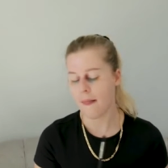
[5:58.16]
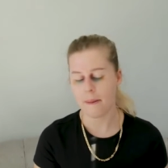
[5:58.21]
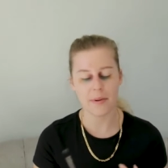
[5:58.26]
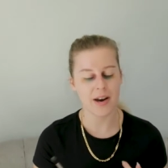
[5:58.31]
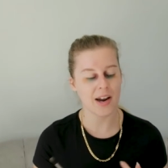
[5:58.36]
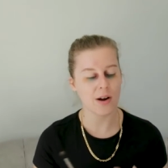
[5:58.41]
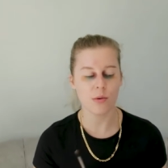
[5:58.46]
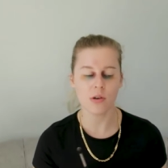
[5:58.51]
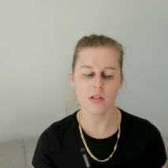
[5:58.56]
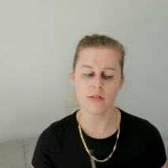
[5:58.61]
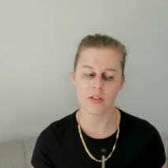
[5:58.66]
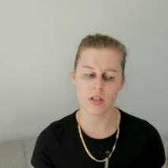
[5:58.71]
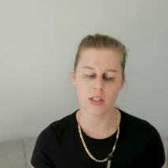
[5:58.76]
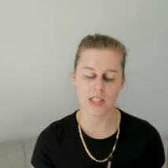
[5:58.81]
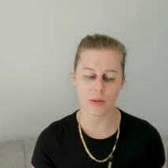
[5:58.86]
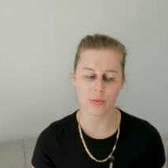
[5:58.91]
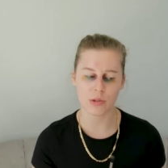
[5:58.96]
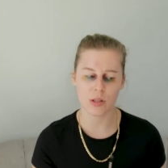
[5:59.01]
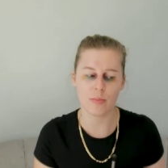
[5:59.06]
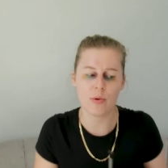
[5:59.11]
But I always felt
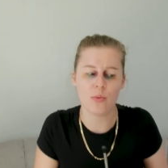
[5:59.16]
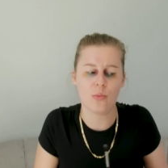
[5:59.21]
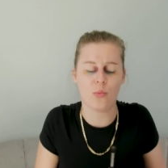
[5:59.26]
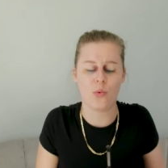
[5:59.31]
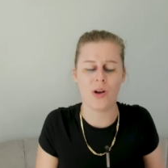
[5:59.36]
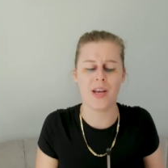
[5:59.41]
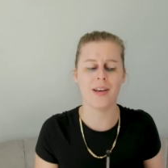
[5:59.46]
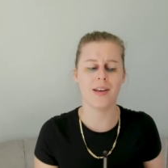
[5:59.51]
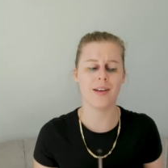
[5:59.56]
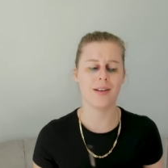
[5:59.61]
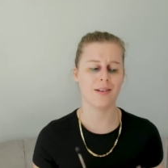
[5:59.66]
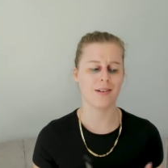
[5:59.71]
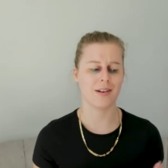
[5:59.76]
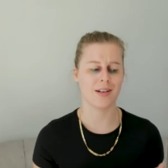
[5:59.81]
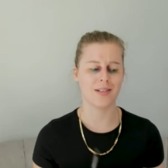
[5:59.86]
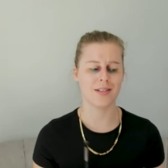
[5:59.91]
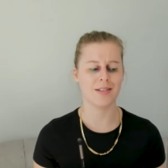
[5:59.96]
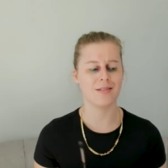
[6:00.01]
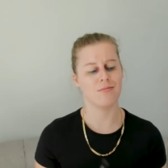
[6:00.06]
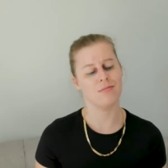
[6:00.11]
that was a bit weird, and I
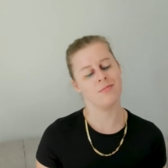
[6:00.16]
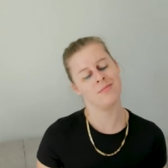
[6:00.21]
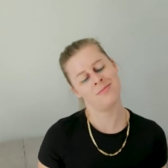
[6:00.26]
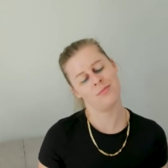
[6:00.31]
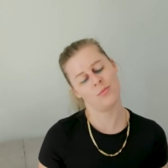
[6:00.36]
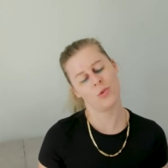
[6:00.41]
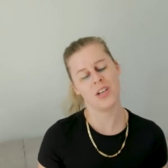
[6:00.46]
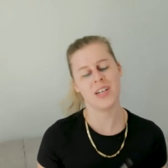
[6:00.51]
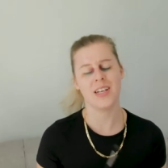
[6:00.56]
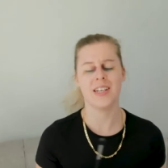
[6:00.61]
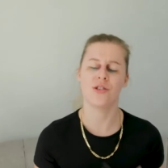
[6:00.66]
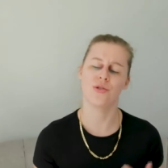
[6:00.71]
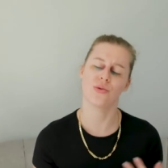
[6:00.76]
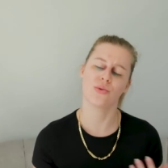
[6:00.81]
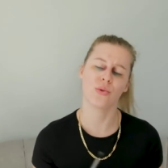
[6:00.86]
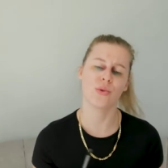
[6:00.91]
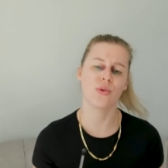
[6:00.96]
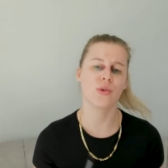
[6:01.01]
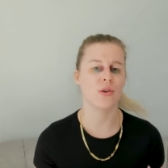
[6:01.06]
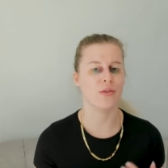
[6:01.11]
didn't want to
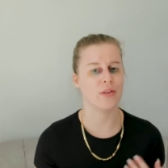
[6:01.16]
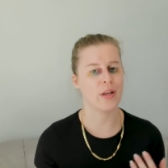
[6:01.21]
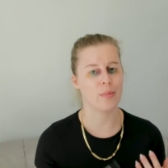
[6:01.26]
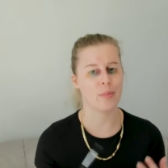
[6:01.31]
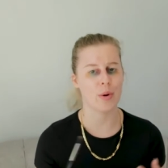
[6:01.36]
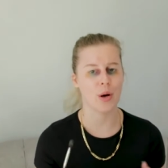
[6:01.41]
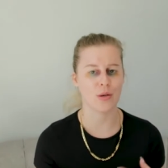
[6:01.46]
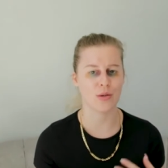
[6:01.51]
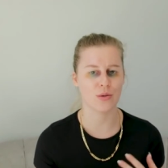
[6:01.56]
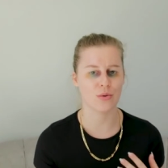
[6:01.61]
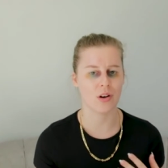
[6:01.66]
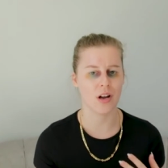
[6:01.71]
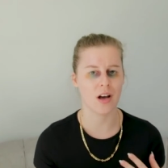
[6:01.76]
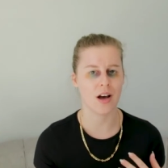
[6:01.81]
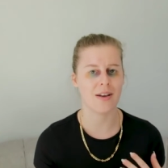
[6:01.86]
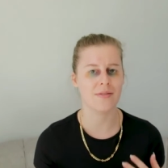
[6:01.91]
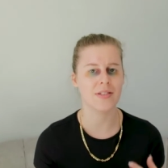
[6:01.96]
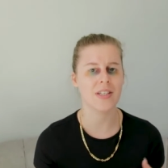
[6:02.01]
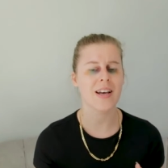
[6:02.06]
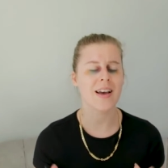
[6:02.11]
intrude on their personal
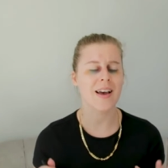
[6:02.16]
lives.